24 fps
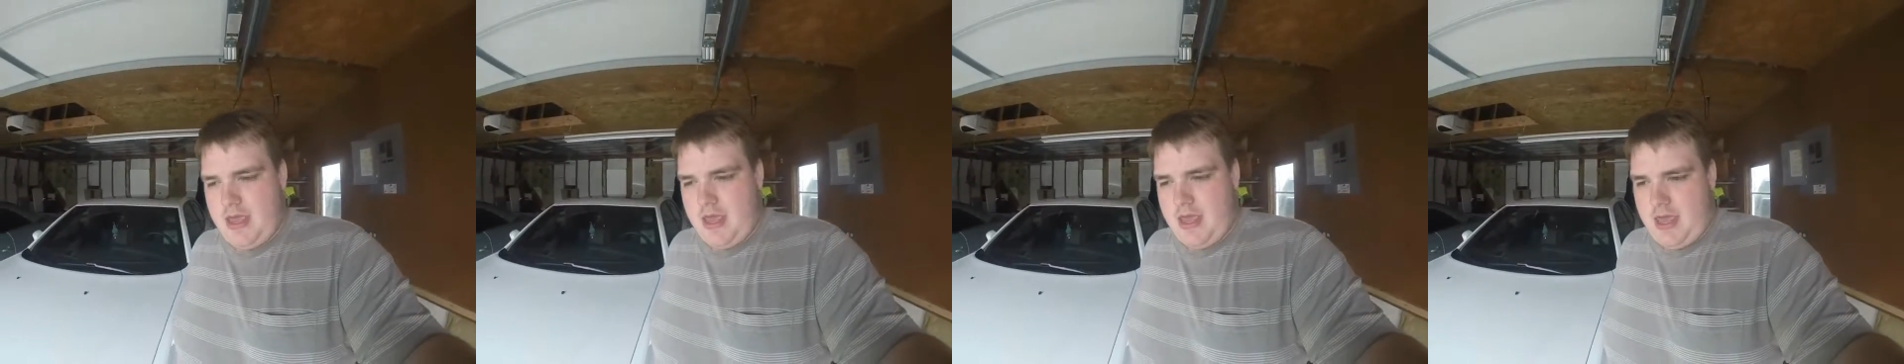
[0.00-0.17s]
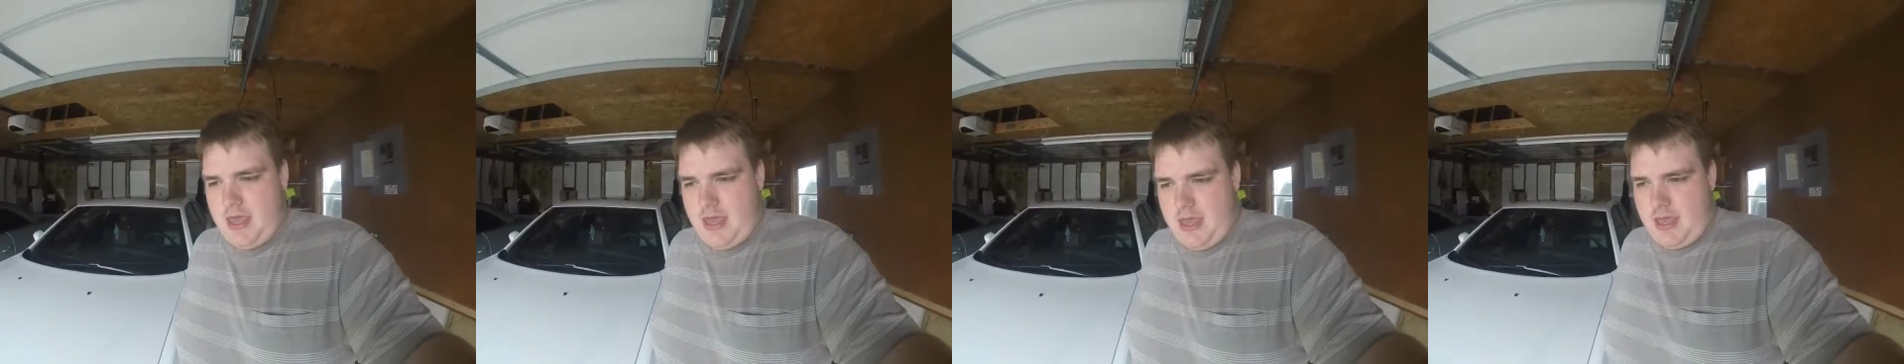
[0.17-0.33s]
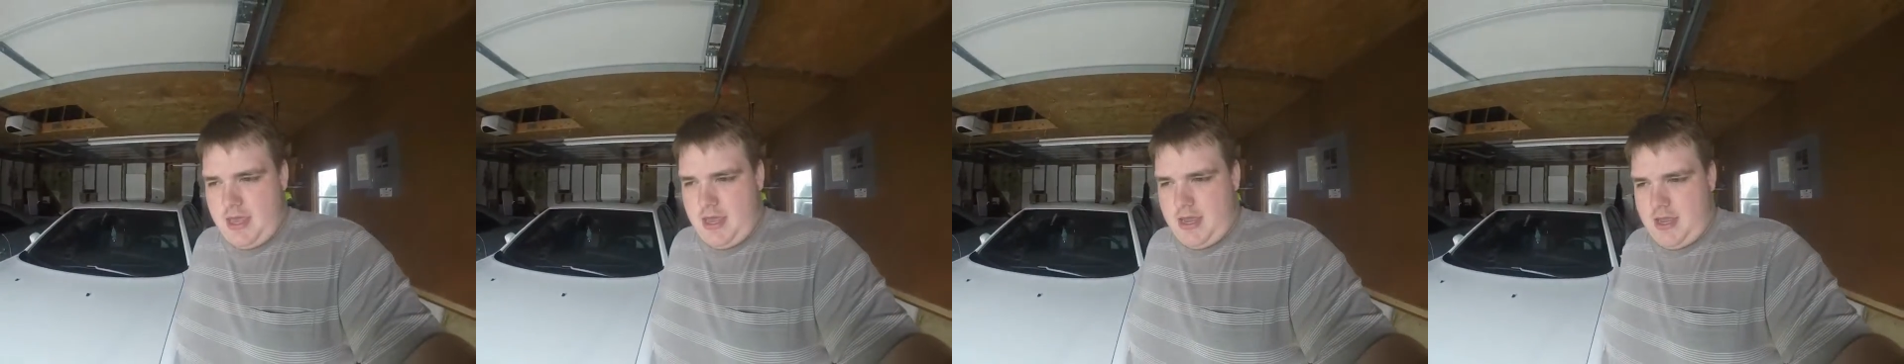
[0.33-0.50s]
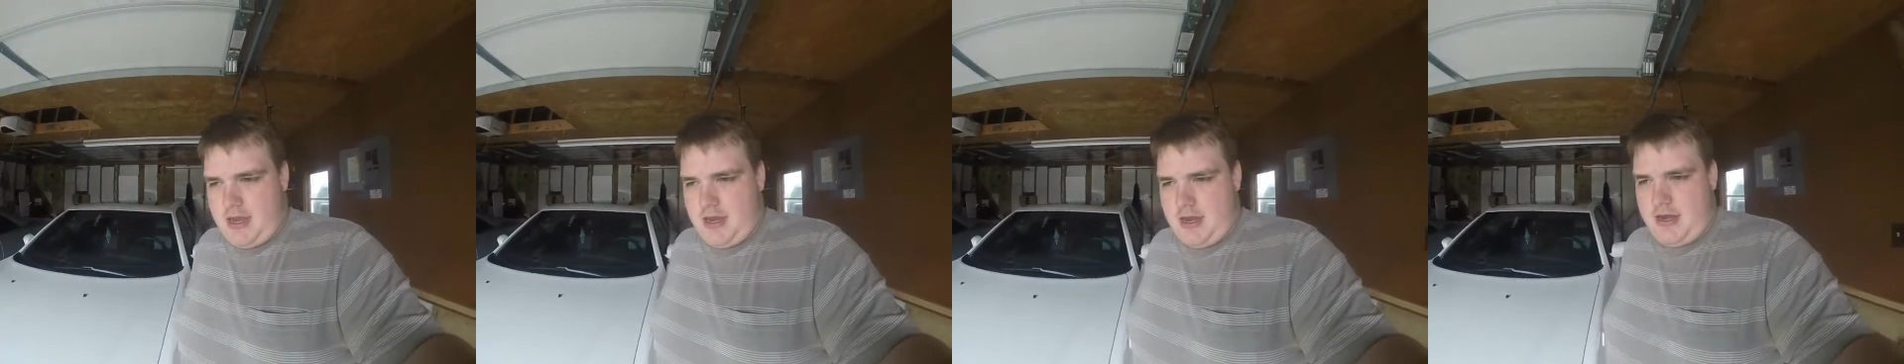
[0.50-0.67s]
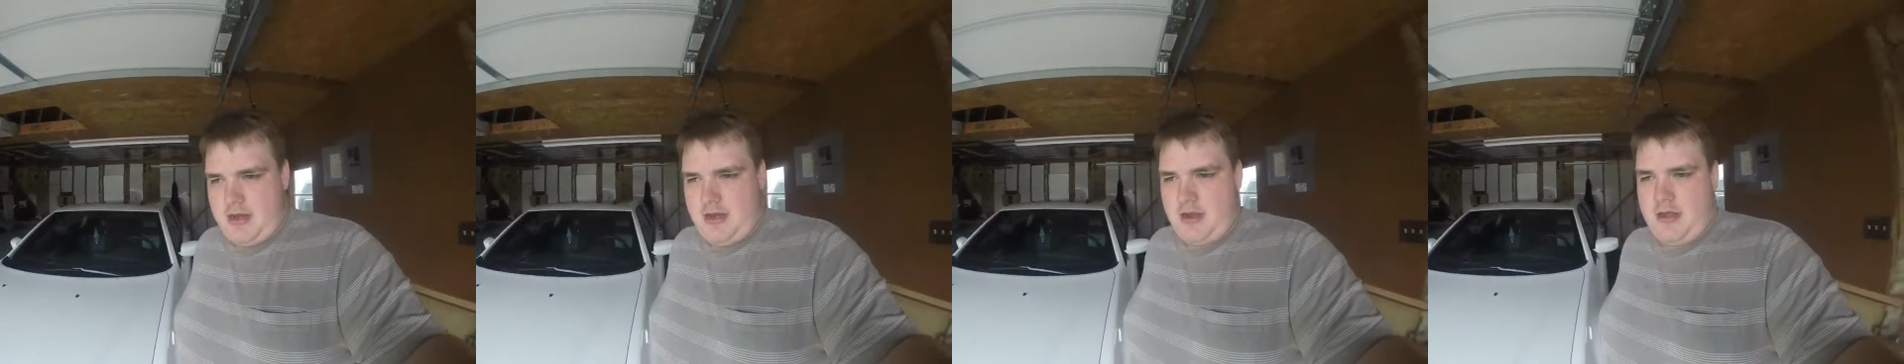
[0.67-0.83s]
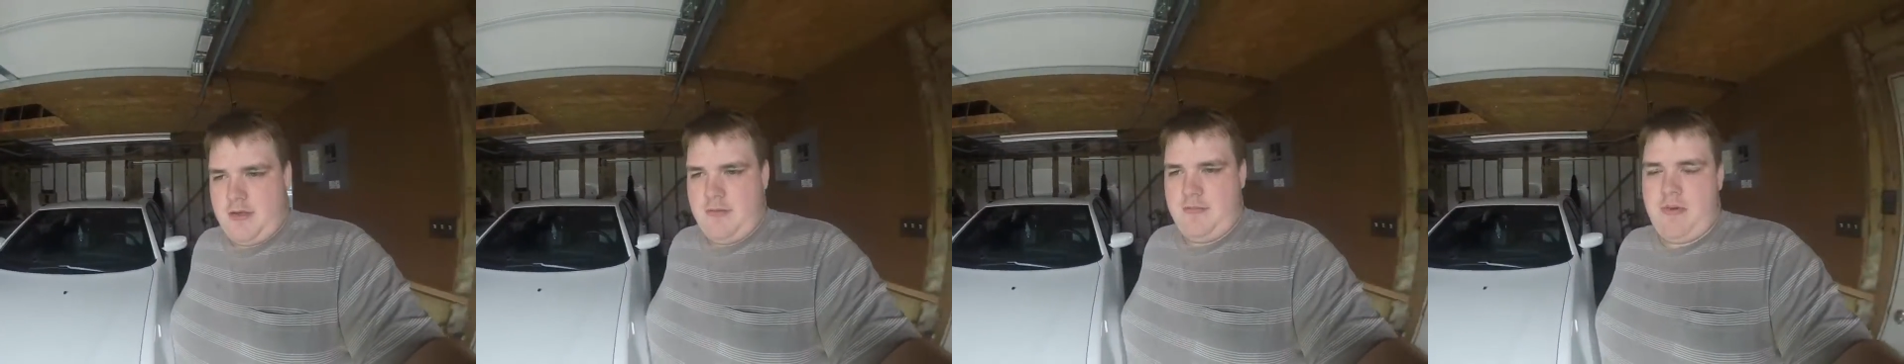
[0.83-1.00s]

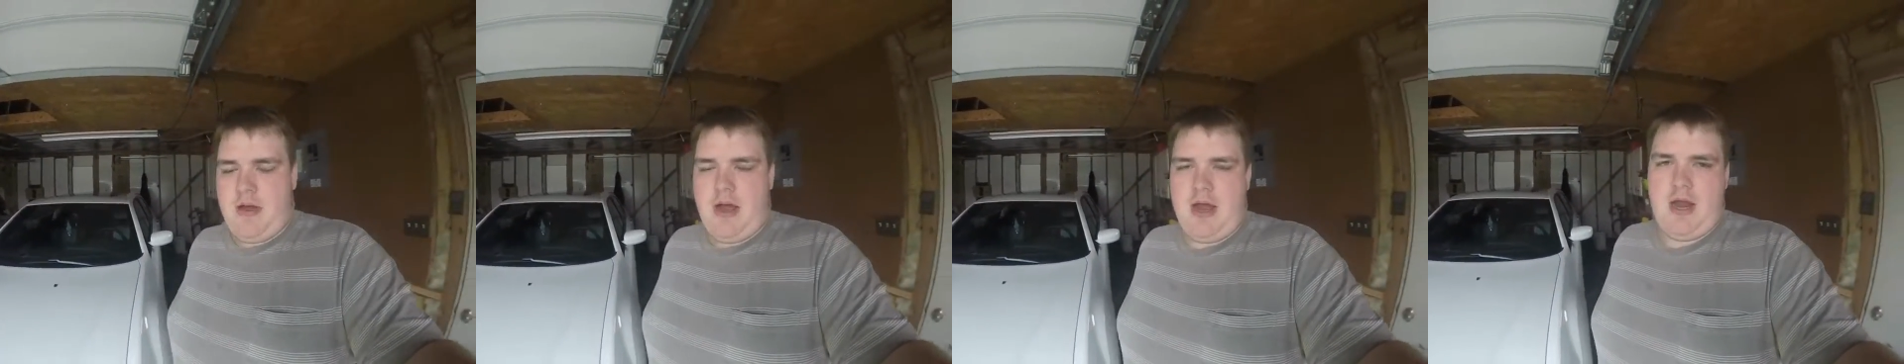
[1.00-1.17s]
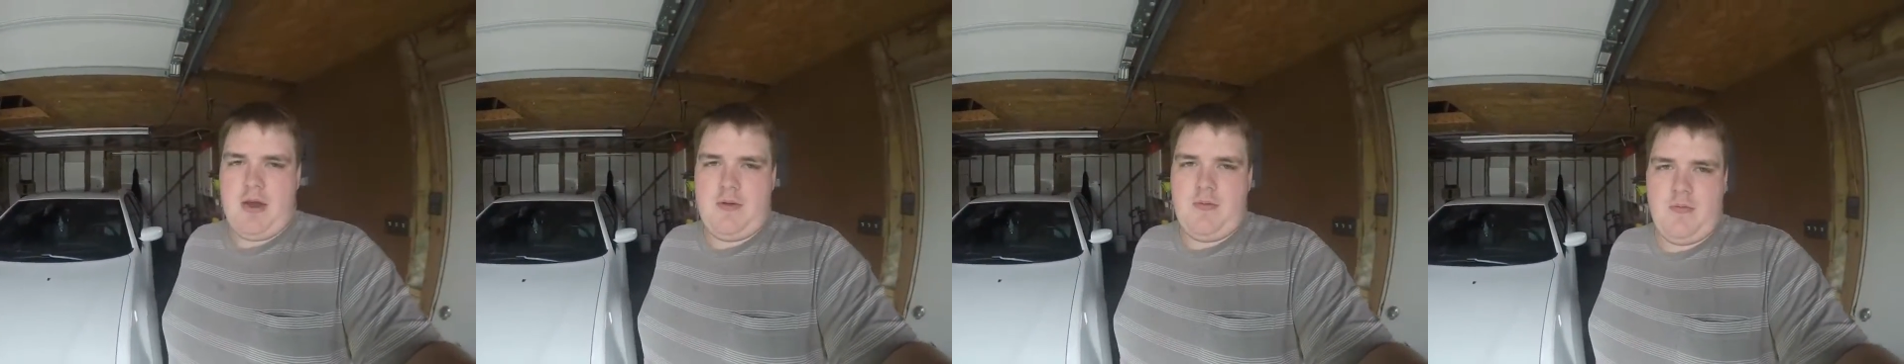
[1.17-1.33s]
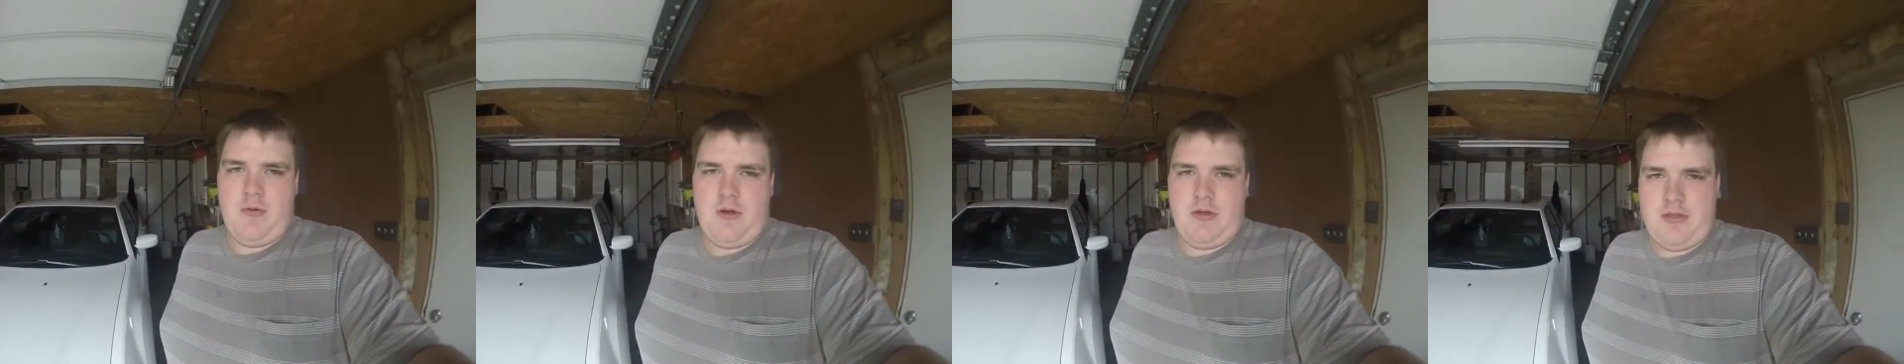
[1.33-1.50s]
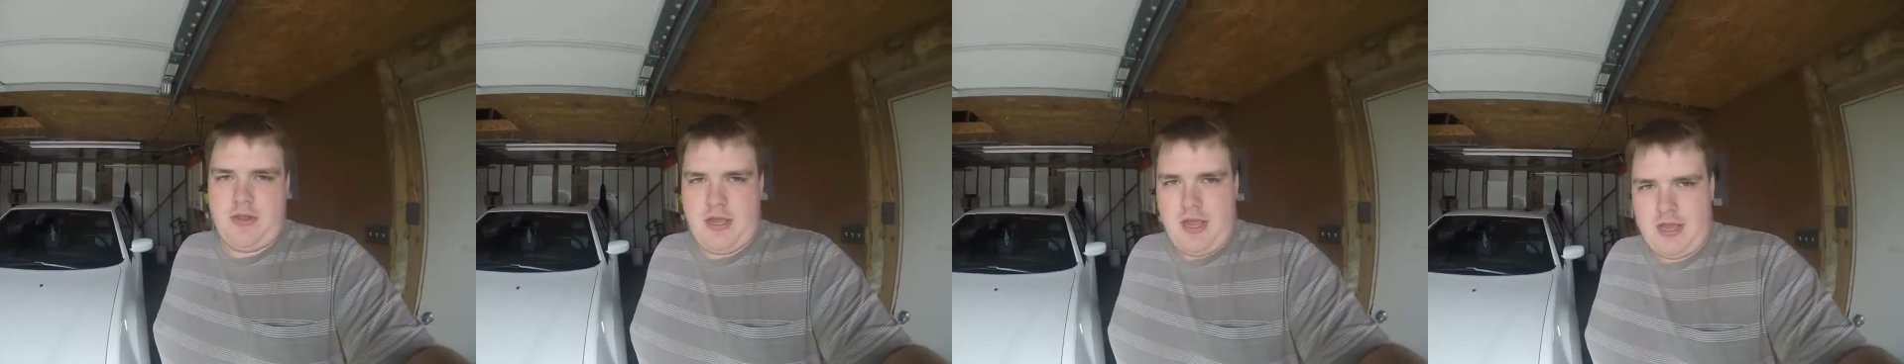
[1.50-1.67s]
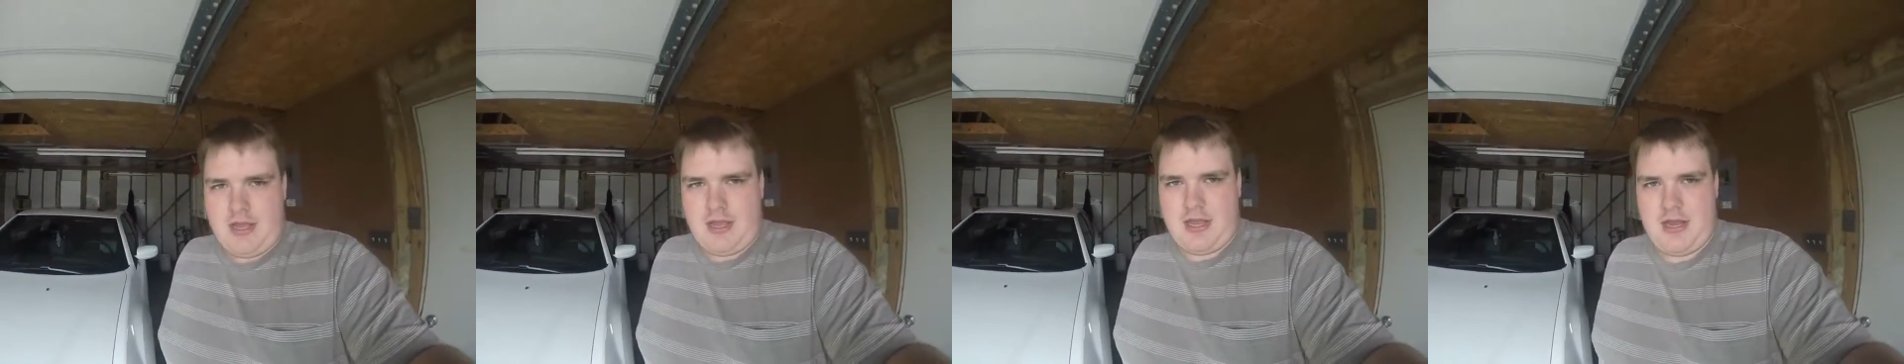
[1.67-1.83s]
and buying one that